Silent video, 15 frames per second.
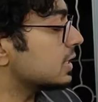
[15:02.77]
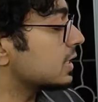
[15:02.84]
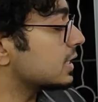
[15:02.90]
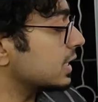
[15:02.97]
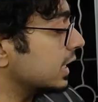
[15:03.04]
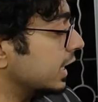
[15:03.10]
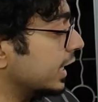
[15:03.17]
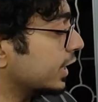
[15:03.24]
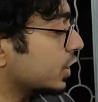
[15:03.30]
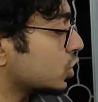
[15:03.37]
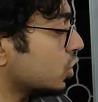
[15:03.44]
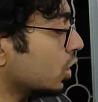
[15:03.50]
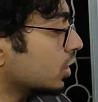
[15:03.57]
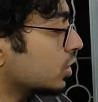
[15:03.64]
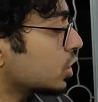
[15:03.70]
these
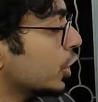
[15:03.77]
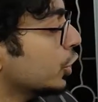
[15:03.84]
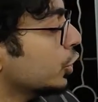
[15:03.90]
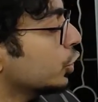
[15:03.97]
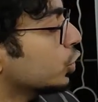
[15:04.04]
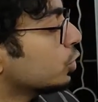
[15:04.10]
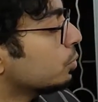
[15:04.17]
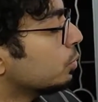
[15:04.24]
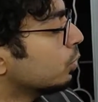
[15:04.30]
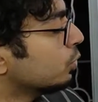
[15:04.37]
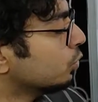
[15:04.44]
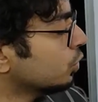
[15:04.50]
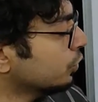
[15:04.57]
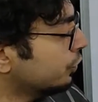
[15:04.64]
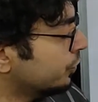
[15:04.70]
electrons to
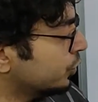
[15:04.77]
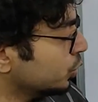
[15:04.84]
move